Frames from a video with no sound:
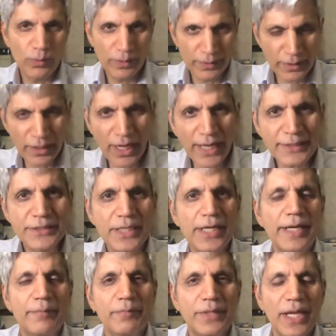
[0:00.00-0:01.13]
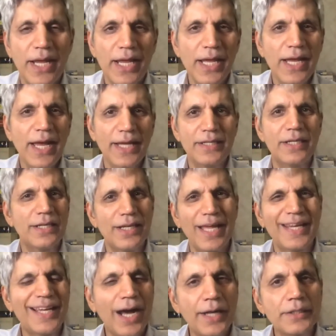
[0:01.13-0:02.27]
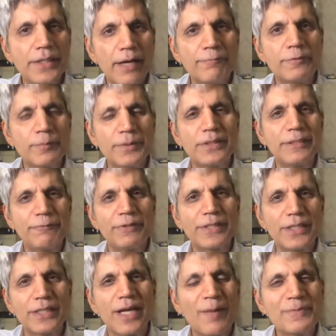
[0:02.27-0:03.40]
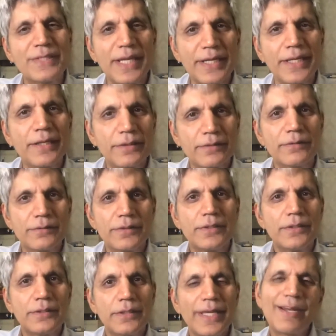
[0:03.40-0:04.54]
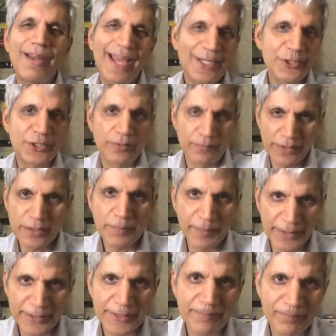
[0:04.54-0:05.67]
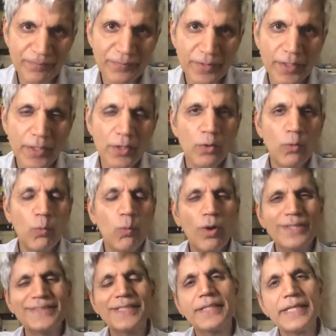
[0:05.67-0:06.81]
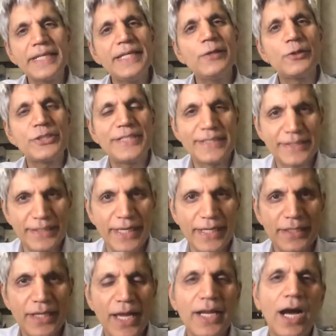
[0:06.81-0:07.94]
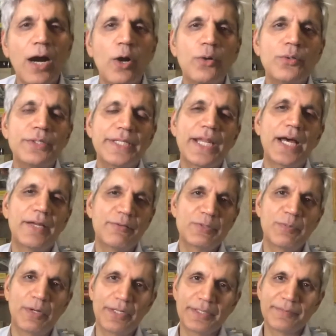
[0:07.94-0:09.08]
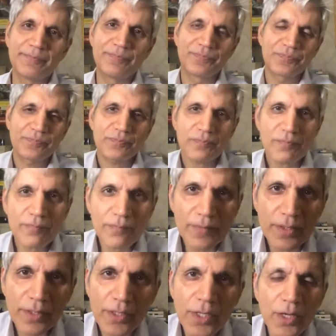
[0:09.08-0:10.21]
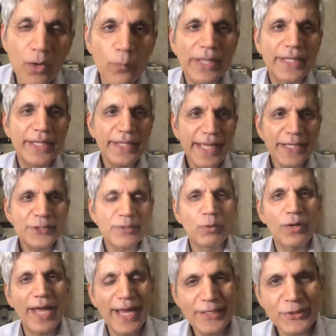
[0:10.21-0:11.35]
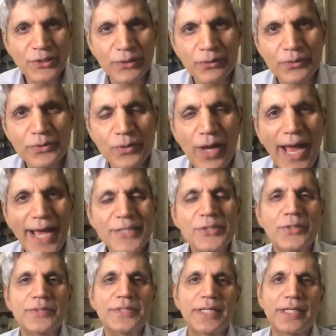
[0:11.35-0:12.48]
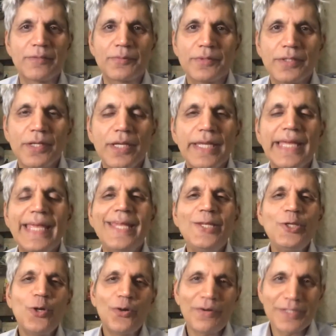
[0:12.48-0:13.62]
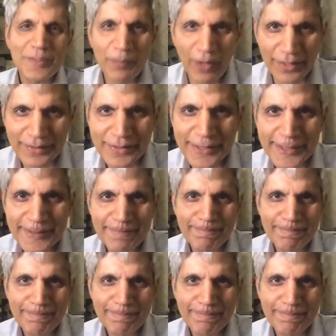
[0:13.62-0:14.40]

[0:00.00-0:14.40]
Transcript: the last time that I had an uncomfortable, difficult, upsetting interaction with this person? What is it that he or she said, and how did I respond? Well, then next, I'm going to ask you to ask yourself, in your response,